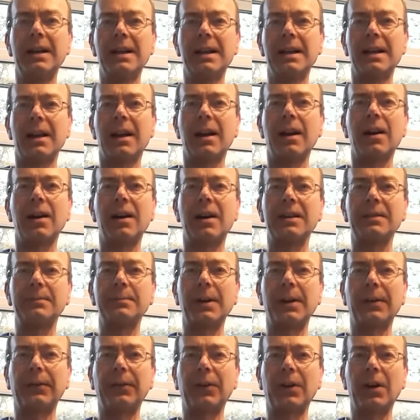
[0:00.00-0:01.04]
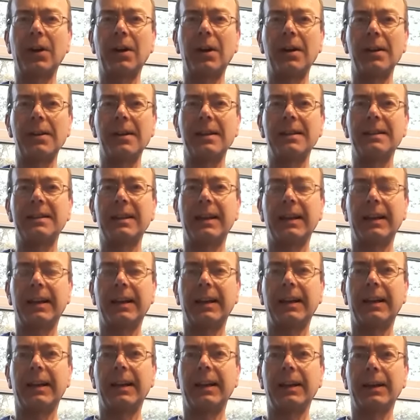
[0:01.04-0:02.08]
long before the
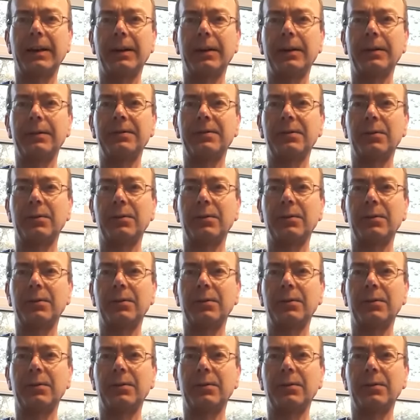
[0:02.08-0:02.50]
day, oh,